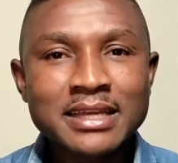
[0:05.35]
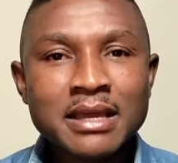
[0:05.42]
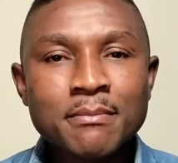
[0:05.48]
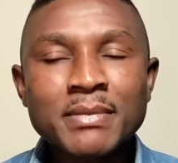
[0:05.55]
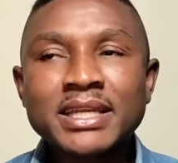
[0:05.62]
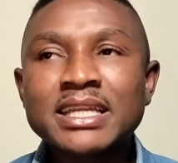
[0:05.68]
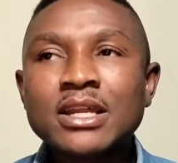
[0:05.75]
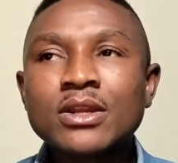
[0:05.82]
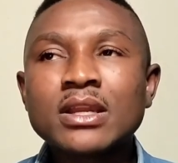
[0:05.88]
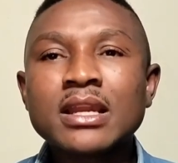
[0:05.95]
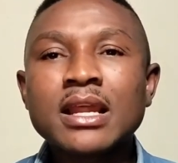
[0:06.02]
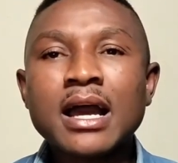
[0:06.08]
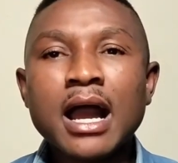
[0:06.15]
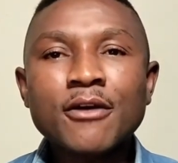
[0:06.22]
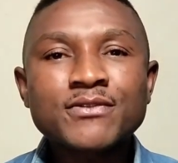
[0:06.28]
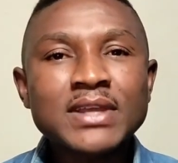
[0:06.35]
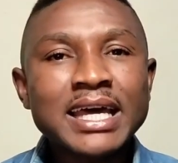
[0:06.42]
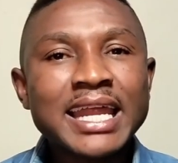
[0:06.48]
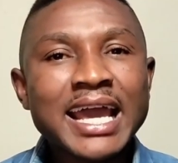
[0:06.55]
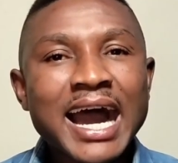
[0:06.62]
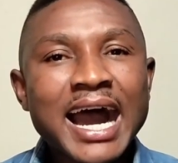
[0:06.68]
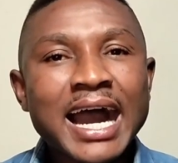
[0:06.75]
But then after
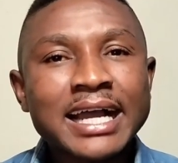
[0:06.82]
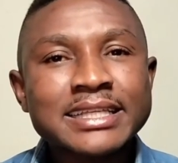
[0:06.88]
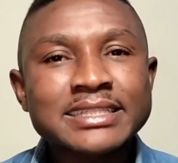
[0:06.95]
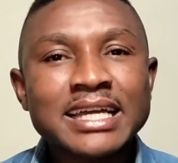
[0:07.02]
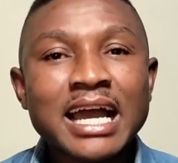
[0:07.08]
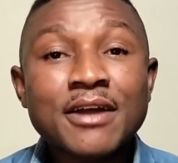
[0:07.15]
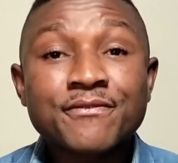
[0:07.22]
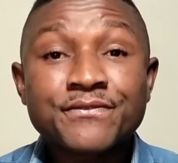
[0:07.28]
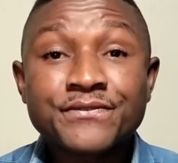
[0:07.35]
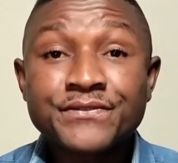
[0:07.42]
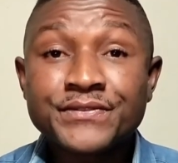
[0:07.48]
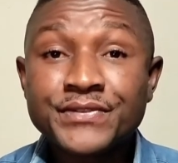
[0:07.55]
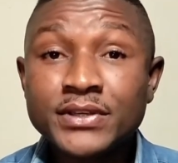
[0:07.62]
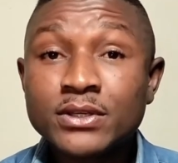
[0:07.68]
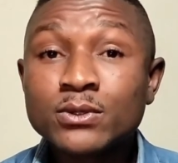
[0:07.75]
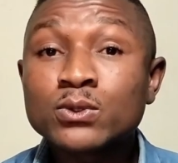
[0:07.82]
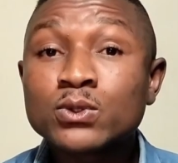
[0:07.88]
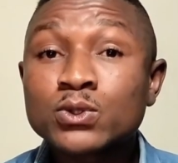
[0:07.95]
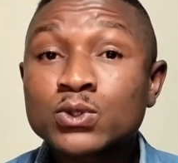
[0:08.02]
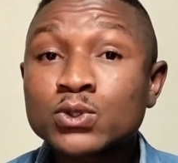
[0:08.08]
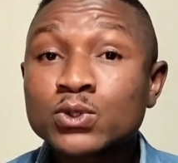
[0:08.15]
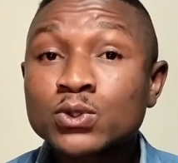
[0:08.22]
the act, I feel
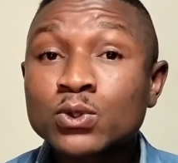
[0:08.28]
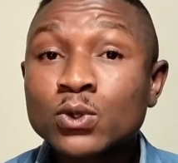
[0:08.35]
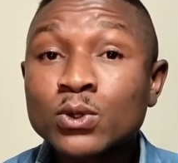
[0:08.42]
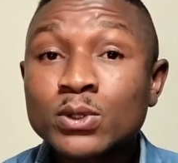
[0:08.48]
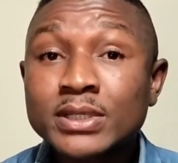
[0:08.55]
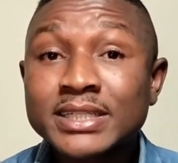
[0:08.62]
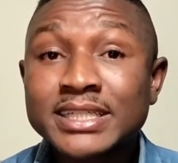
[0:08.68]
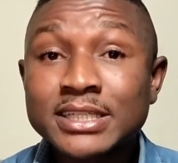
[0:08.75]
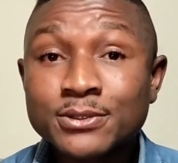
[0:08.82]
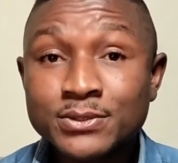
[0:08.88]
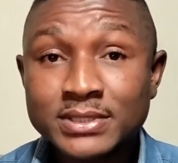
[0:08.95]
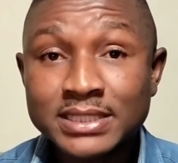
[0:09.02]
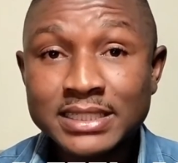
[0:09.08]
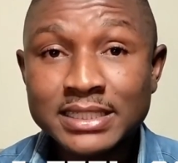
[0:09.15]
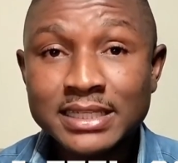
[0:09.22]
so guilty.